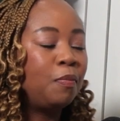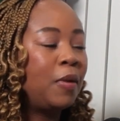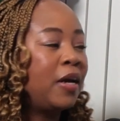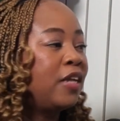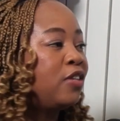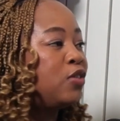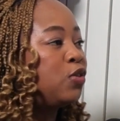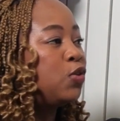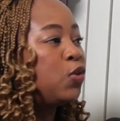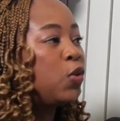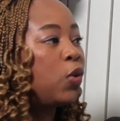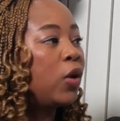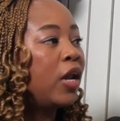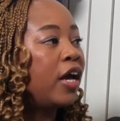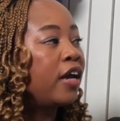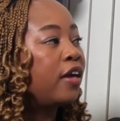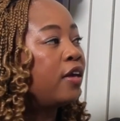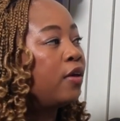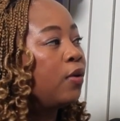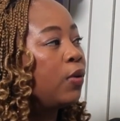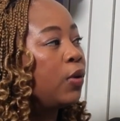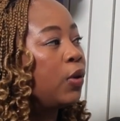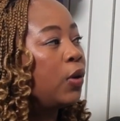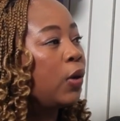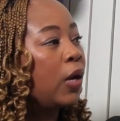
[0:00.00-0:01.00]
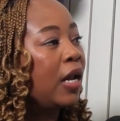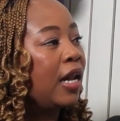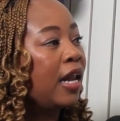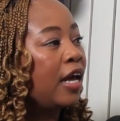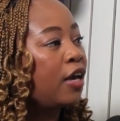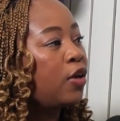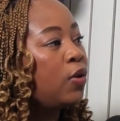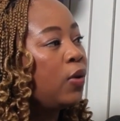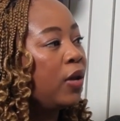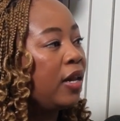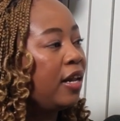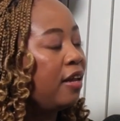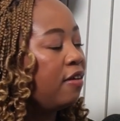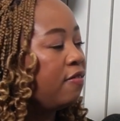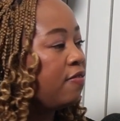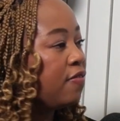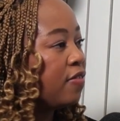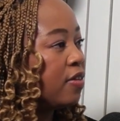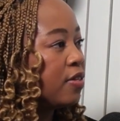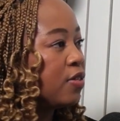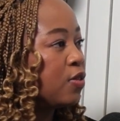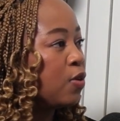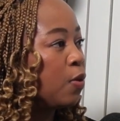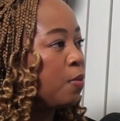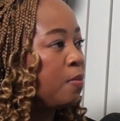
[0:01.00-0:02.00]
but like your
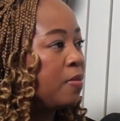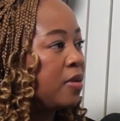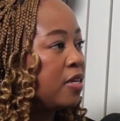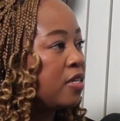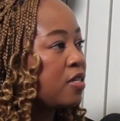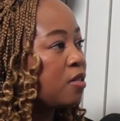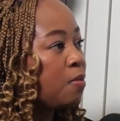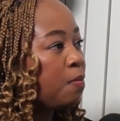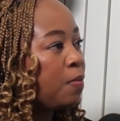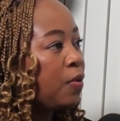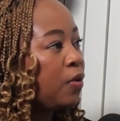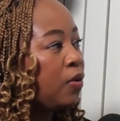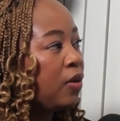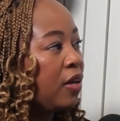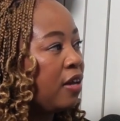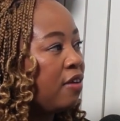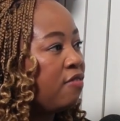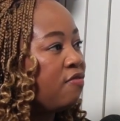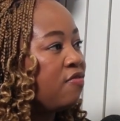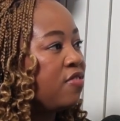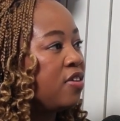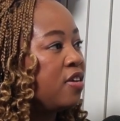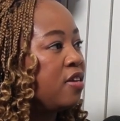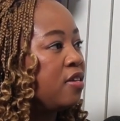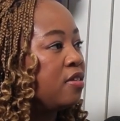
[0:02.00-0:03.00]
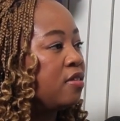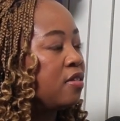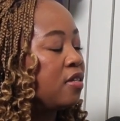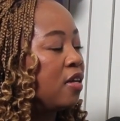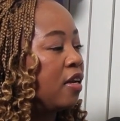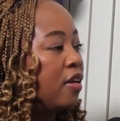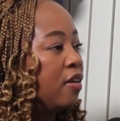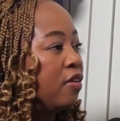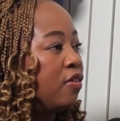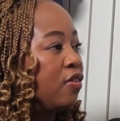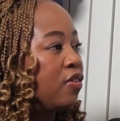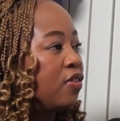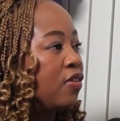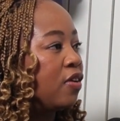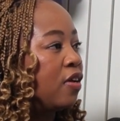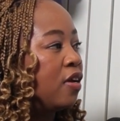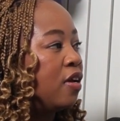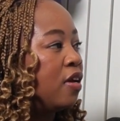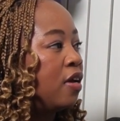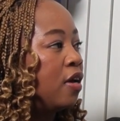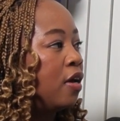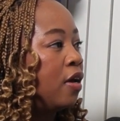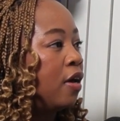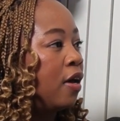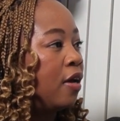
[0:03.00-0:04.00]
levies, your municipal levies, and
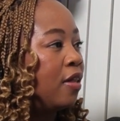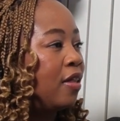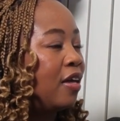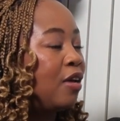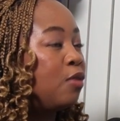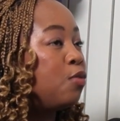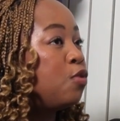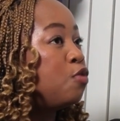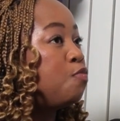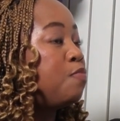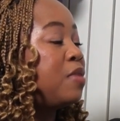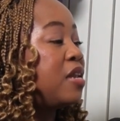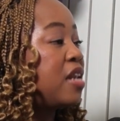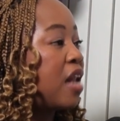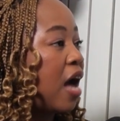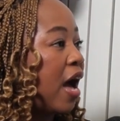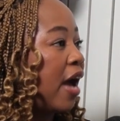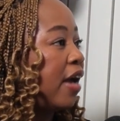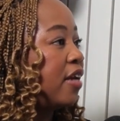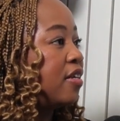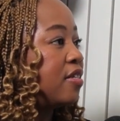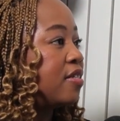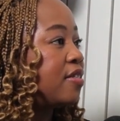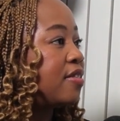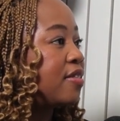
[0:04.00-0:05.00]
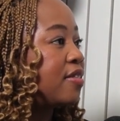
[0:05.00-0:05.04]
it would be nice